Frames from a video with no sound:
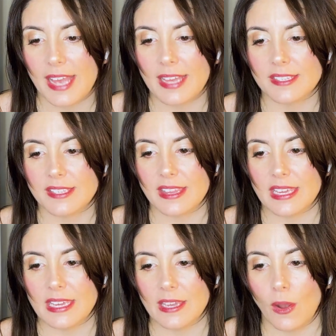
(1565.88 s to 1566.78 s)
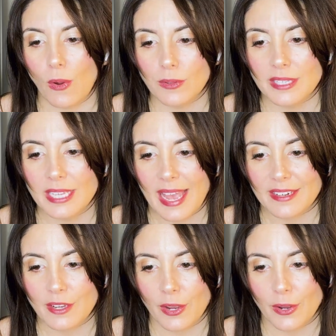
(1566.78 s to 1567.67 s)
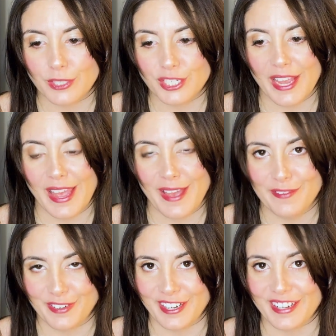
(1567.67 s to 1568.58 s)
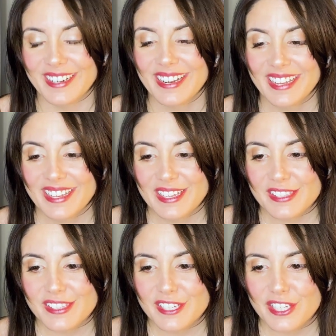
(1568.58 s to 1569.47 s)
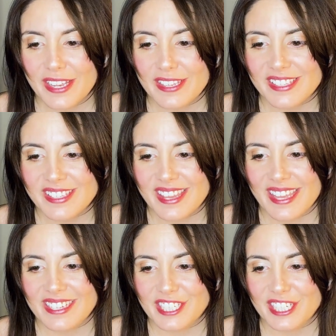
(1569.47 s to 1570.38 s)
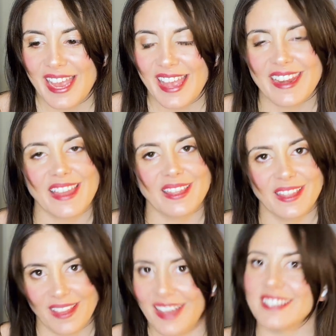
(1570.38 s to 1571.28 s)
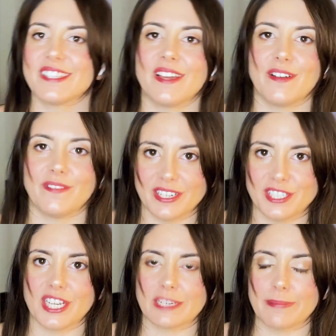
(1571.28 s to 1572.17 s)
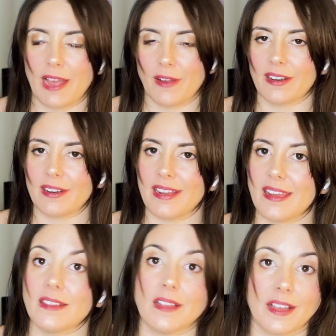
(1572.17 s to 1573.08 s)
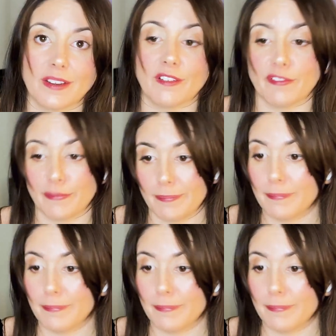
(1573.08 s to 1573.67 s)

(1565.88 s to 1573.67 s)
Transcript: as the only head coach ever suggests that she had a lot of unchecked power and a lot of